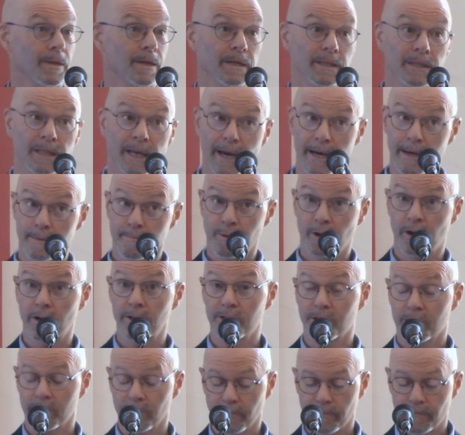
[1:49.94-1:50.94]
Like
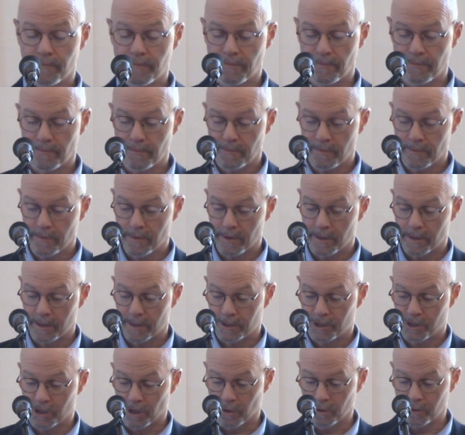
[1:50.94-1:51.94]
parts of
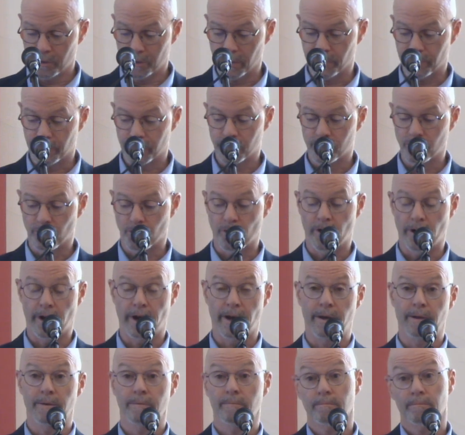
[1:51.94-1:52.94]
the Joseph
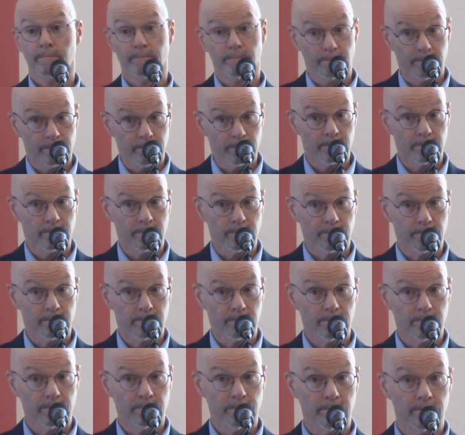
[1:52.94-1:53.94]
story.
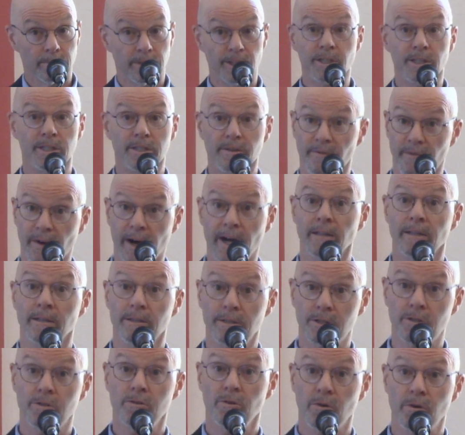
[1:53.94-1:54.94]
This is a
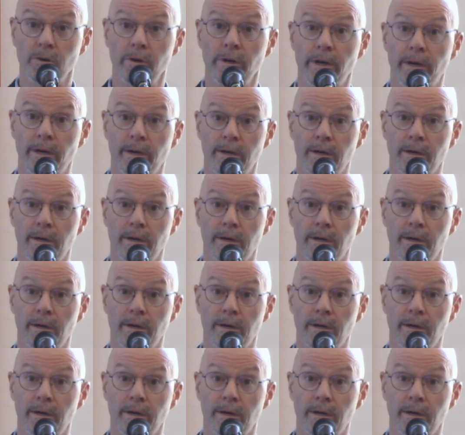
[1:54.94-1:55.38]
violent story.